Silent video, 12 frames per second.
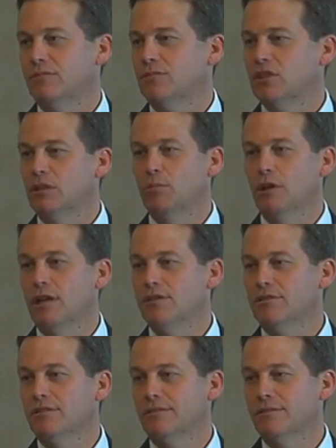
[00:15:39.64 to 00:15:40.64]
Simple
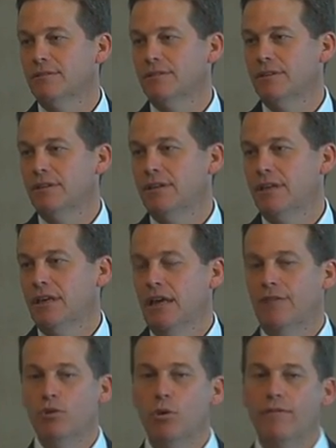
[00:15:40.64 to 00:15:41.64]
answer.
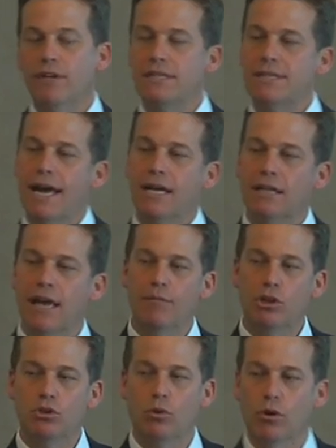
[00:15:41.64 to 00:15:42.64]
If you have an intact
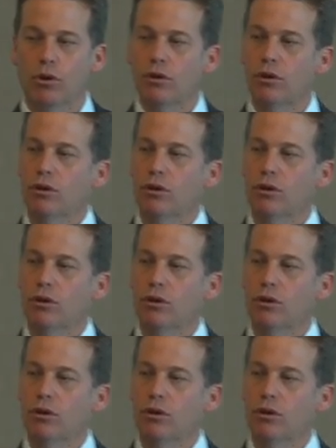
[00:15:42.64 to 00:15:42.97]
lamina dura,